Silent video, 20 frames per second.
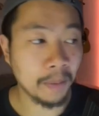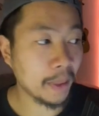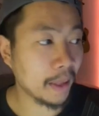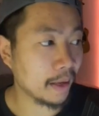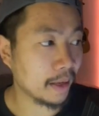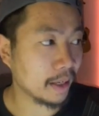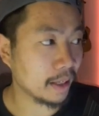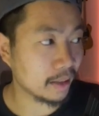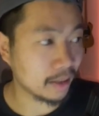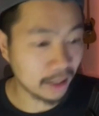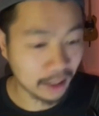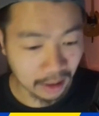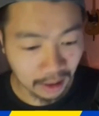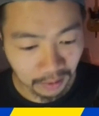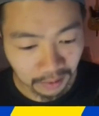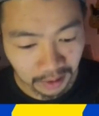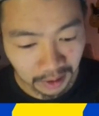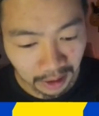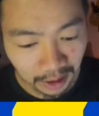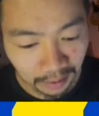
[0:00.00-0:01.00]
You can see they've
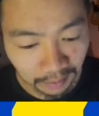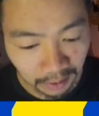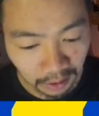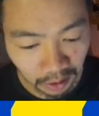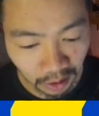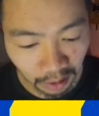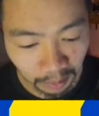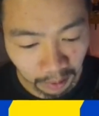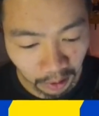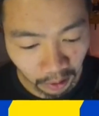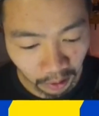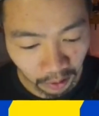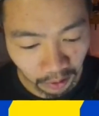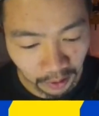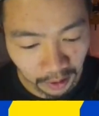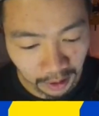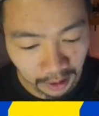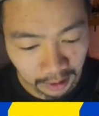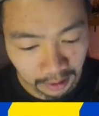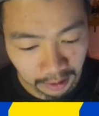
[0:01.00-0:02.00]
sleeved and top loaded
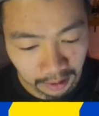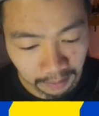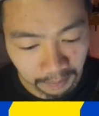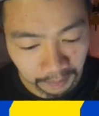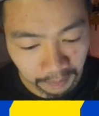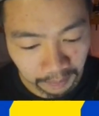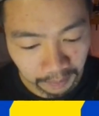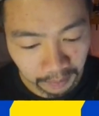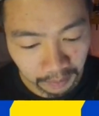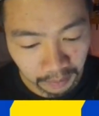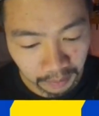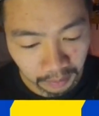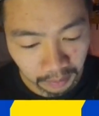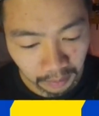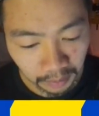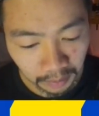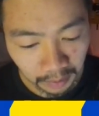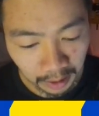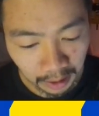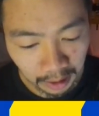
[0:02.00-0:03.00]
these,
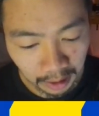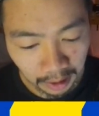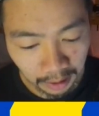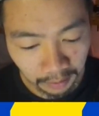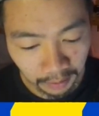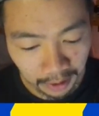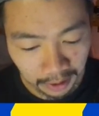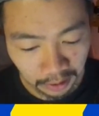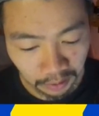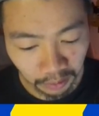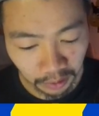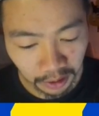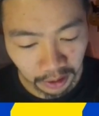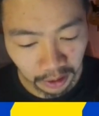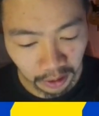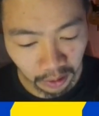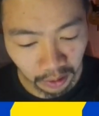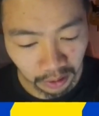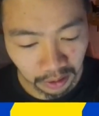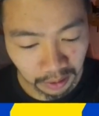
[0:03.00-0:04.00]
and that's really
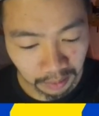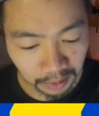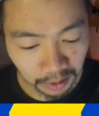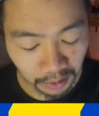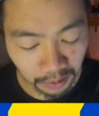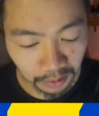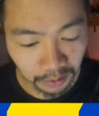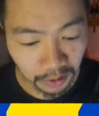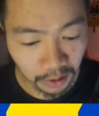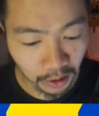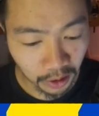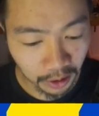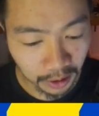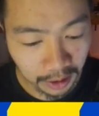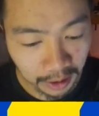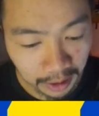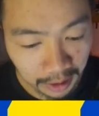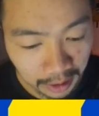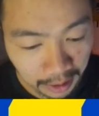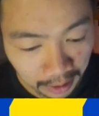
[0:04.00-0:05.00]
awesome. So we've got
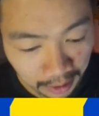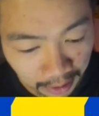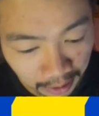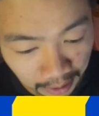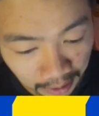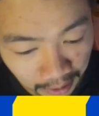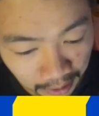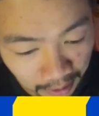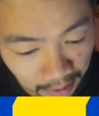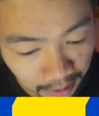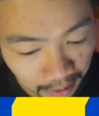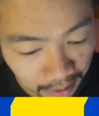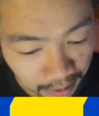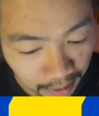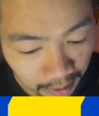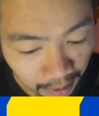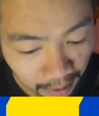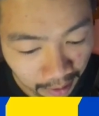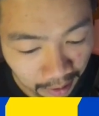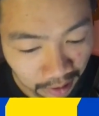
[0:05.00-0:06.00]

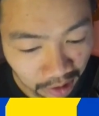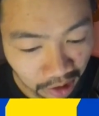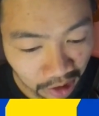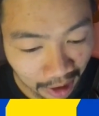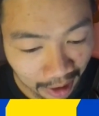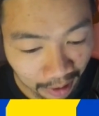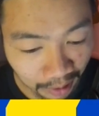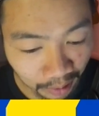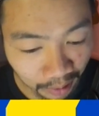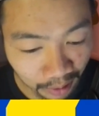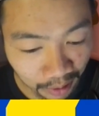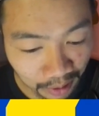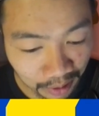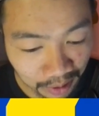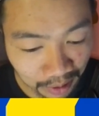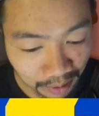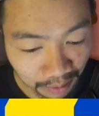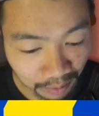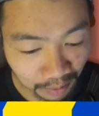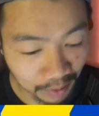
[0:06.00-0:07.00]
a Shadowless
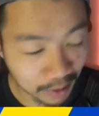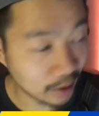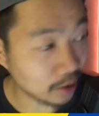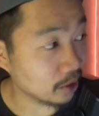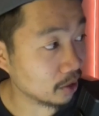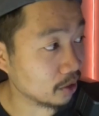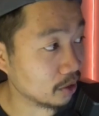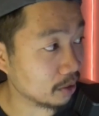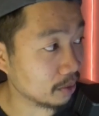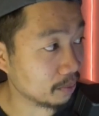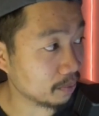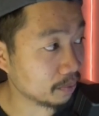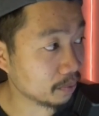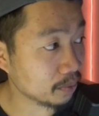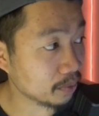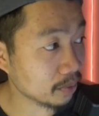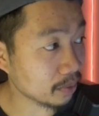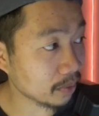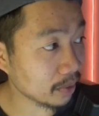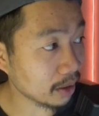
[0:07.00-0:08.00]
vintage
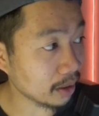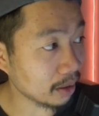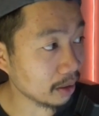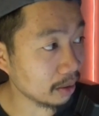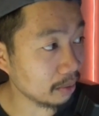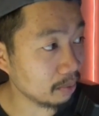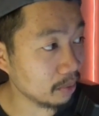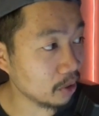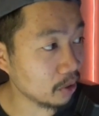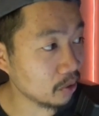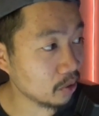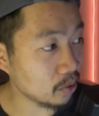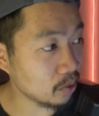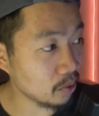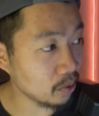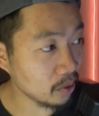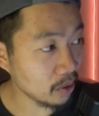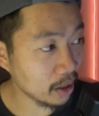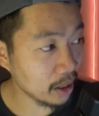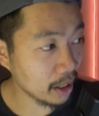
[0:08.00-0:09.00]

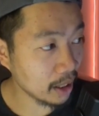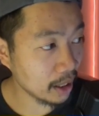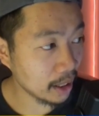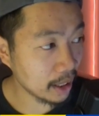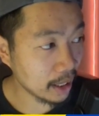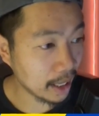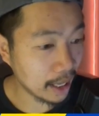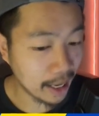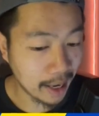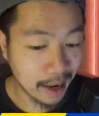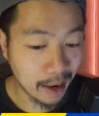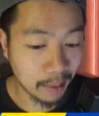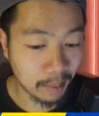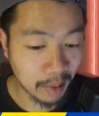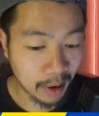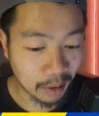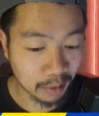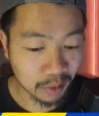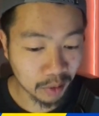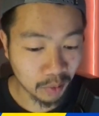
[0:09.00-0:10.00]
Mewtwo. I'm
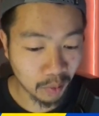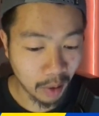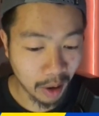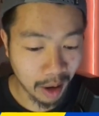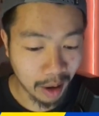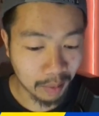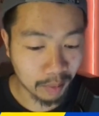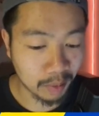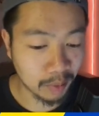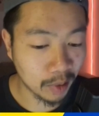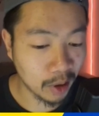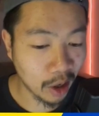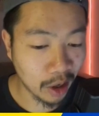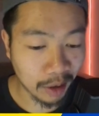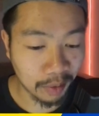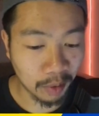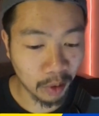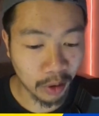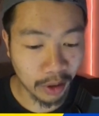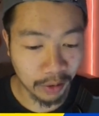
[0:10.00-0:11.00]
kind
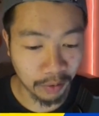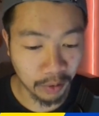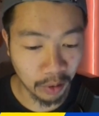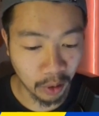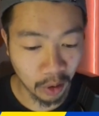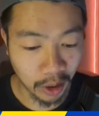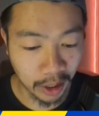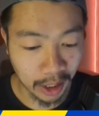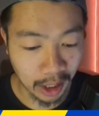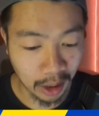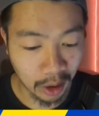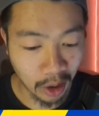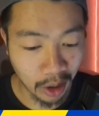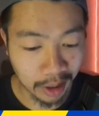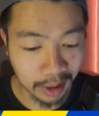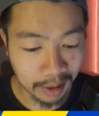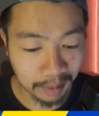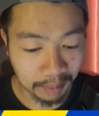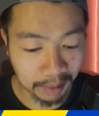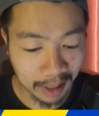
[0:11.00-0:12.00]
of looking for like a
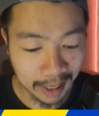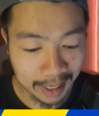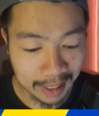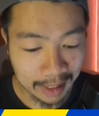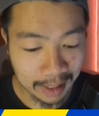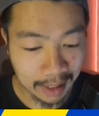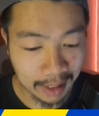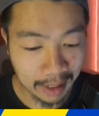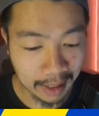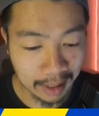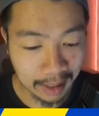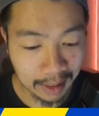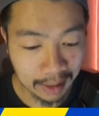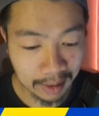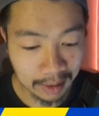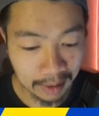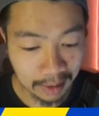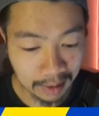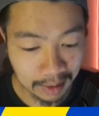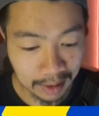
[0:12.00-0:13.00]
lightly played
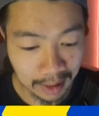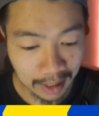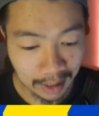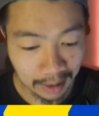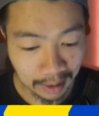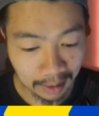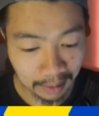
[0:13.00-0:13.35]
set,